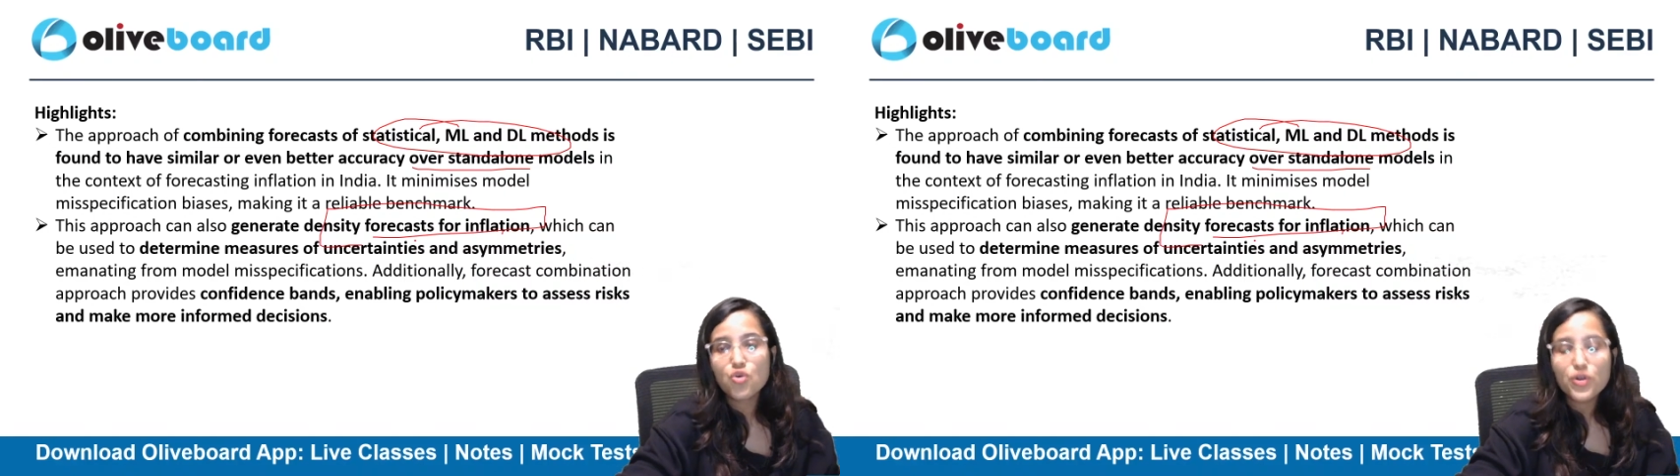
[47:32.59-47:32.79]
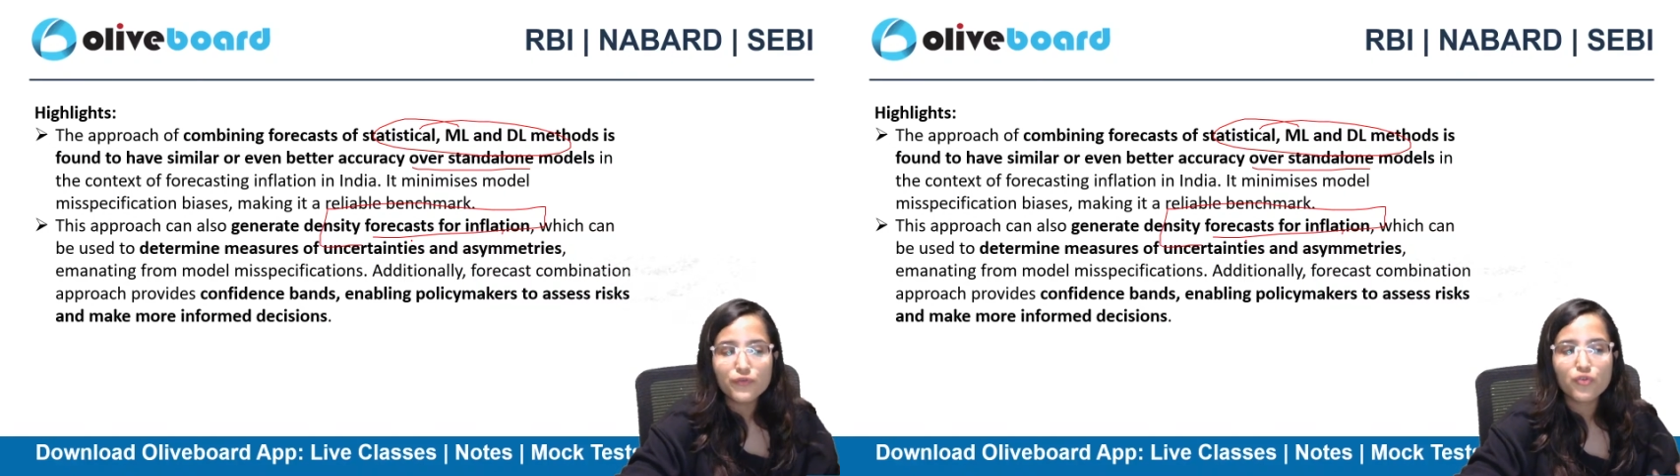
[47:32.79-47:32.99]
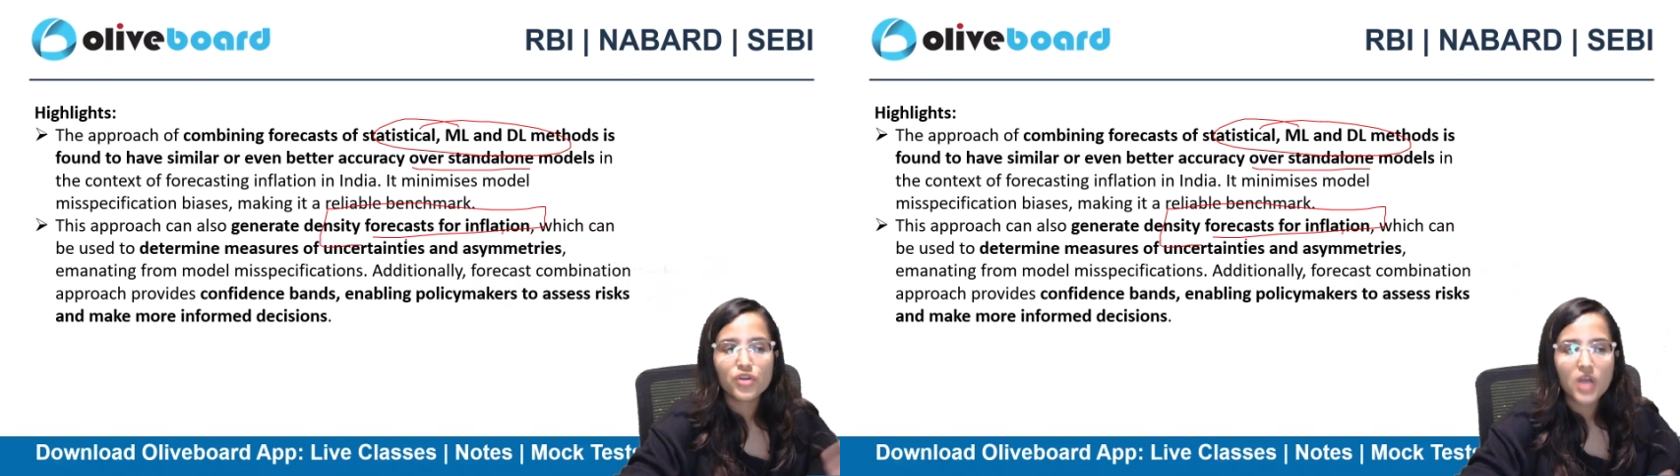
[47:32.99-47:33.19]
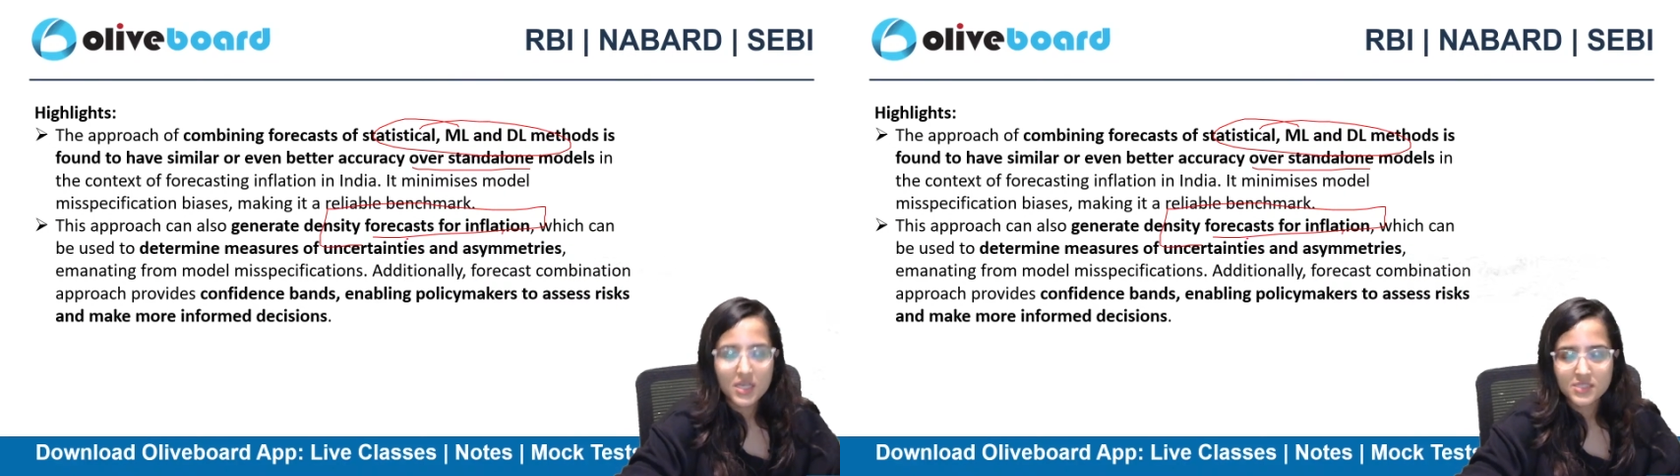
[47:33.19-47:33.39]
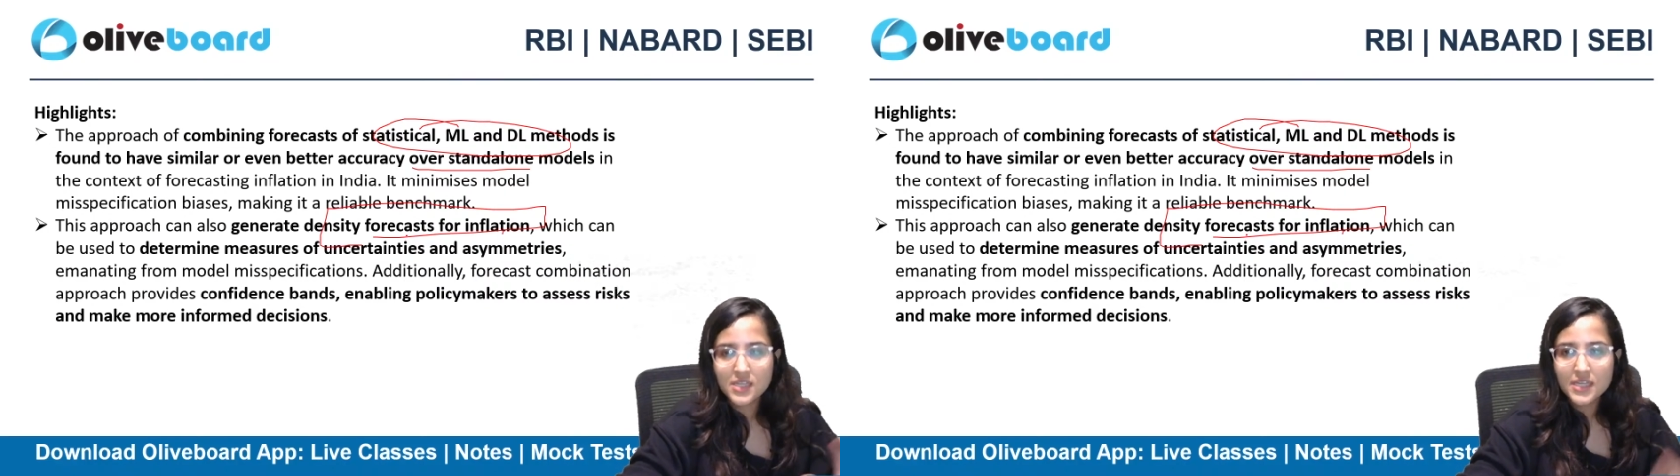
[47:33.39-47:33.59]
good
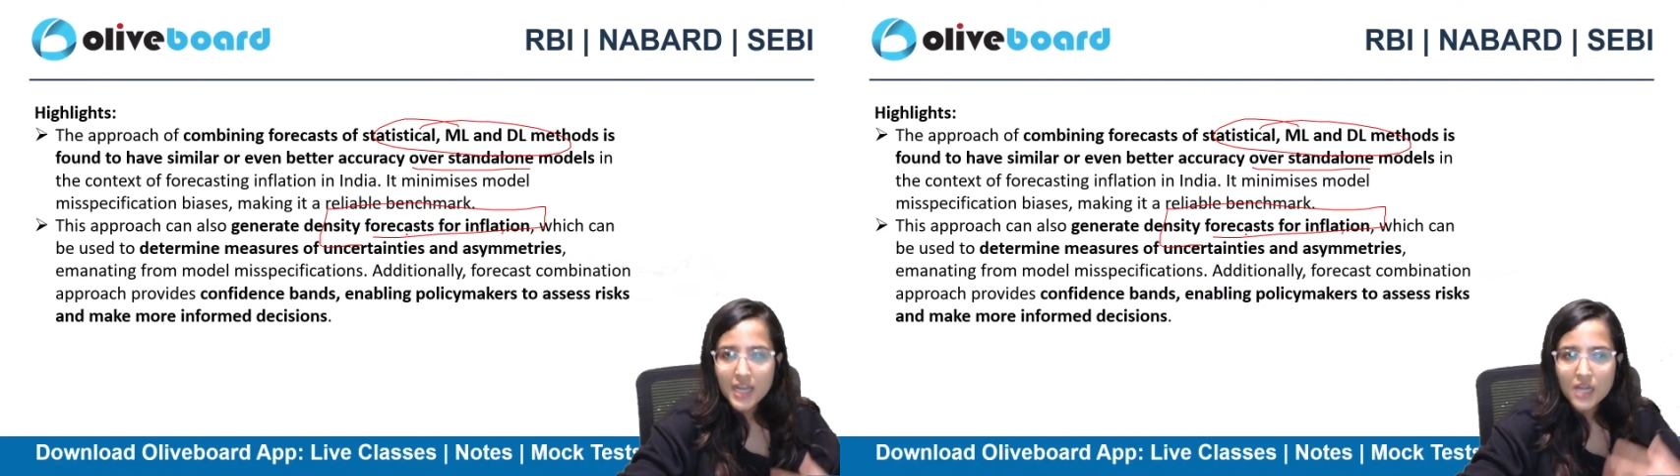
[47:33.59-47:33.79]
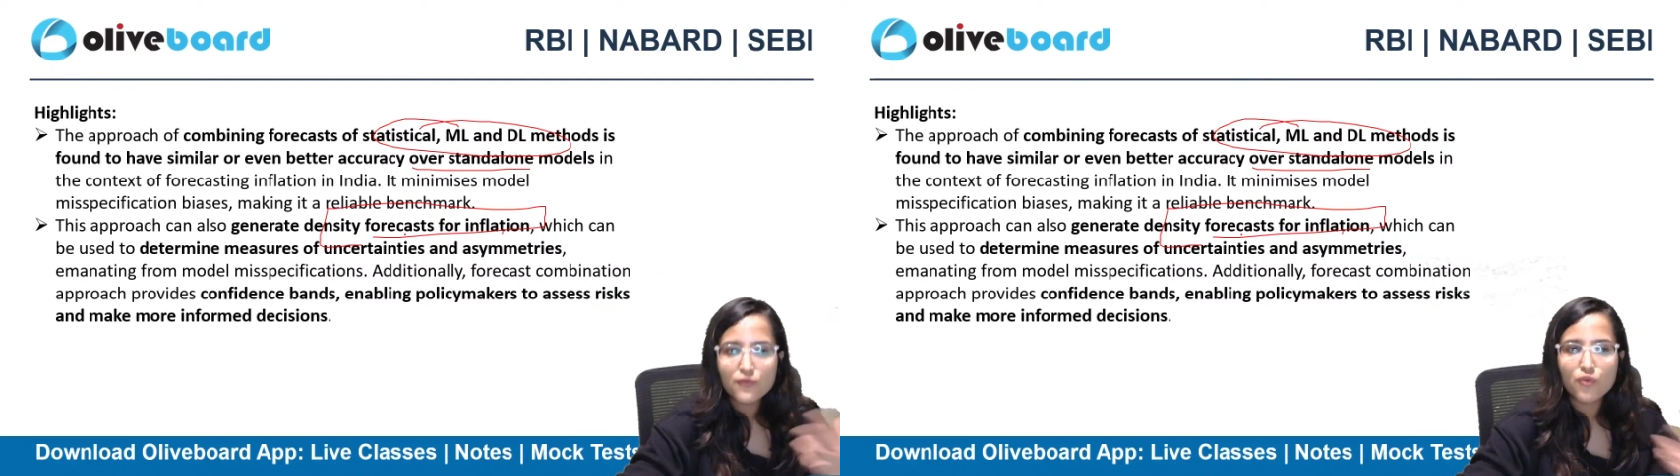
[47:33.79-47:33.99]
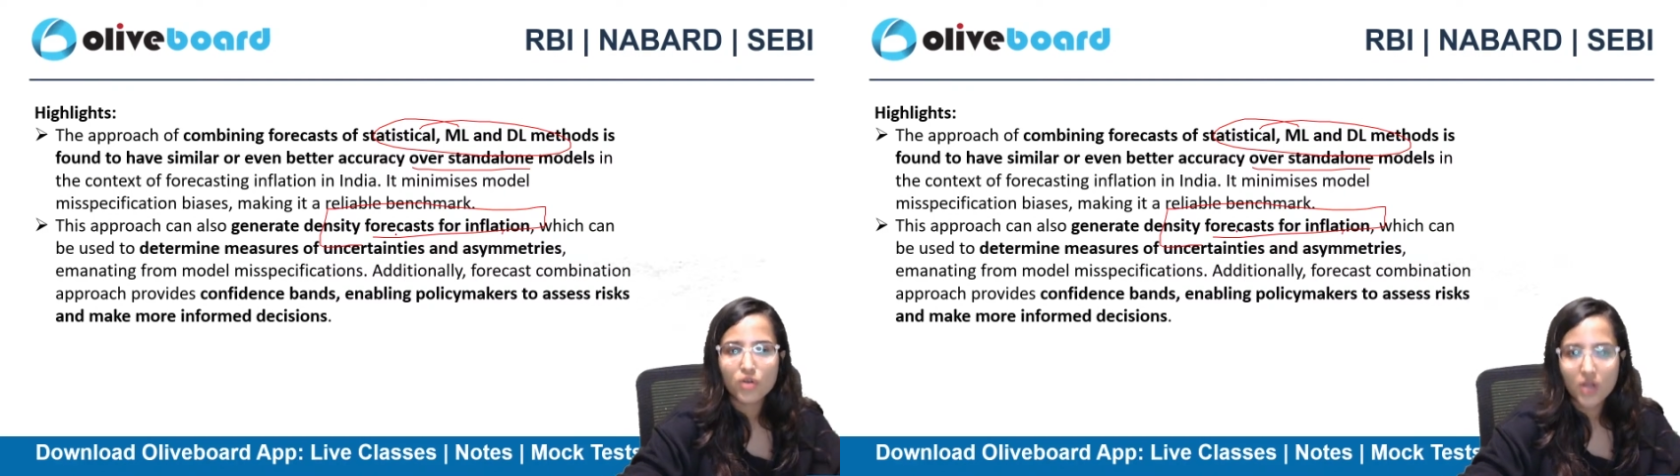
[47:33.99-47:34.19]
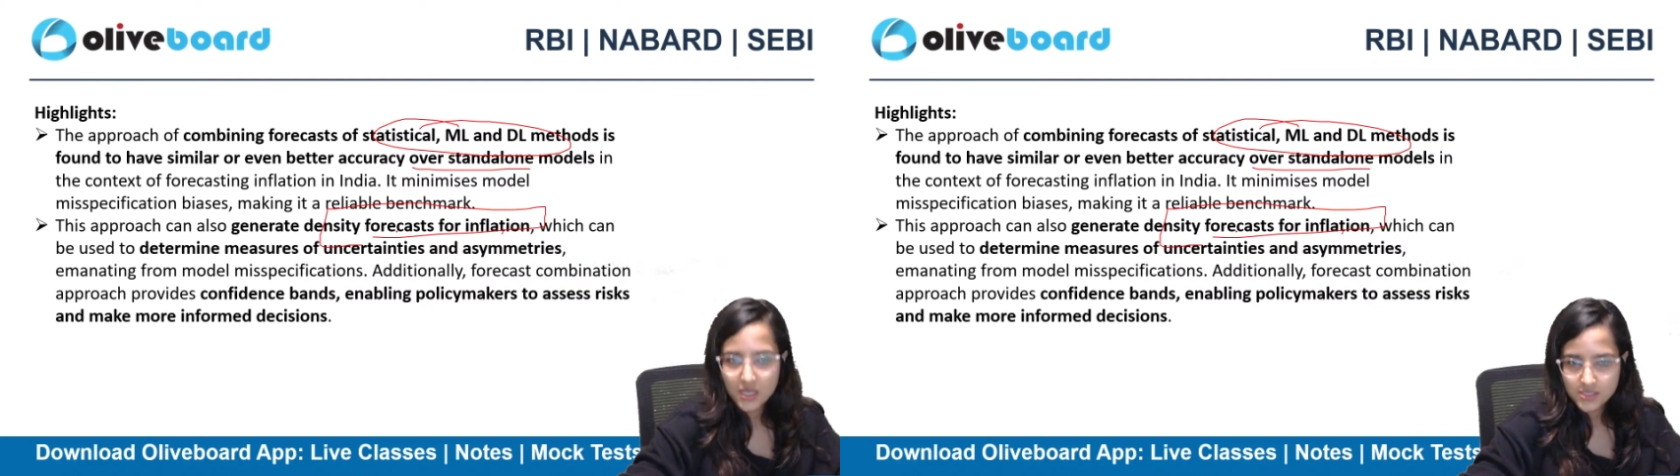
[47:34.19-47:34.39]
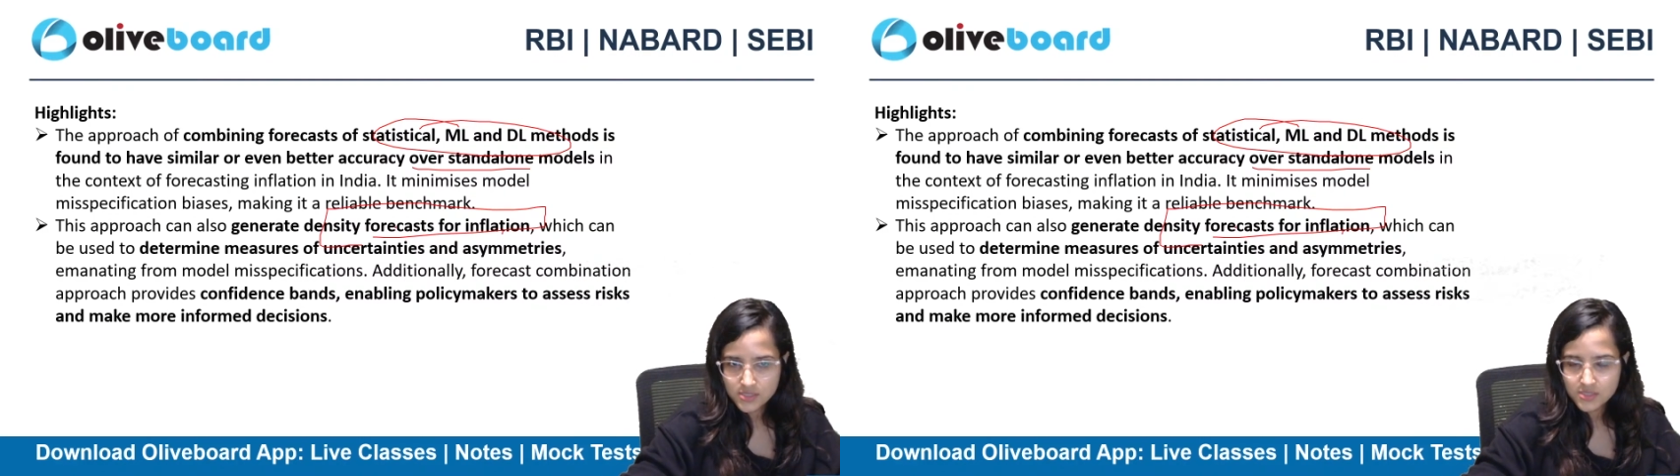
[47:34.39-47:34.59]
forecast, detailed
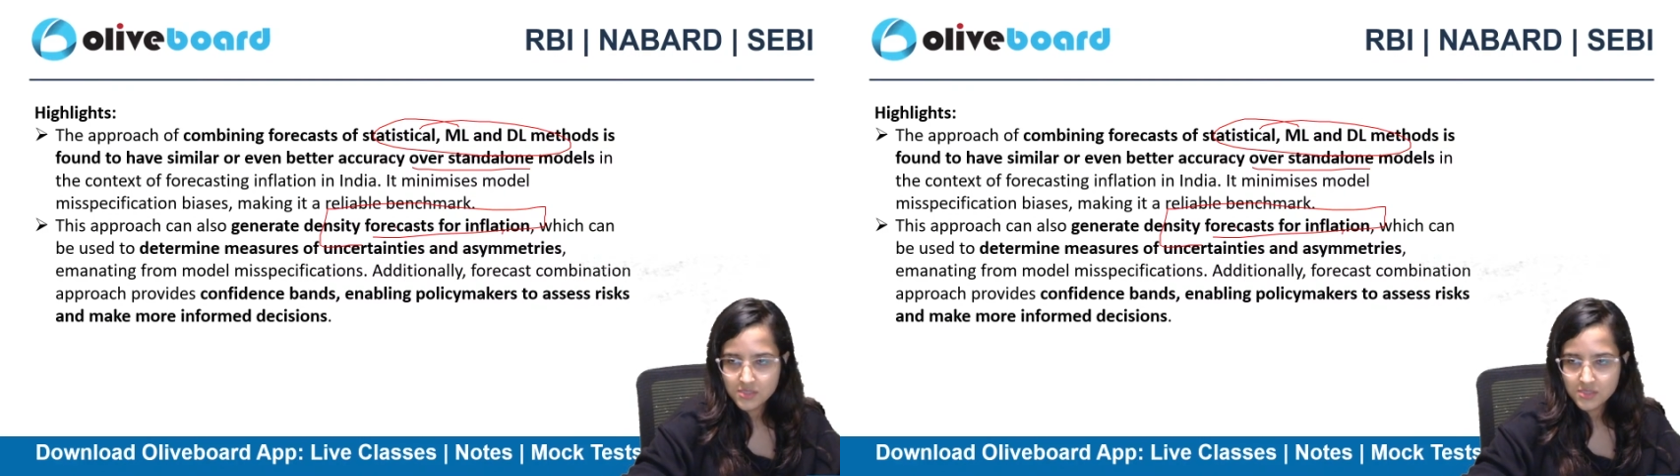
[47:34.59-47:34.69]
forecast,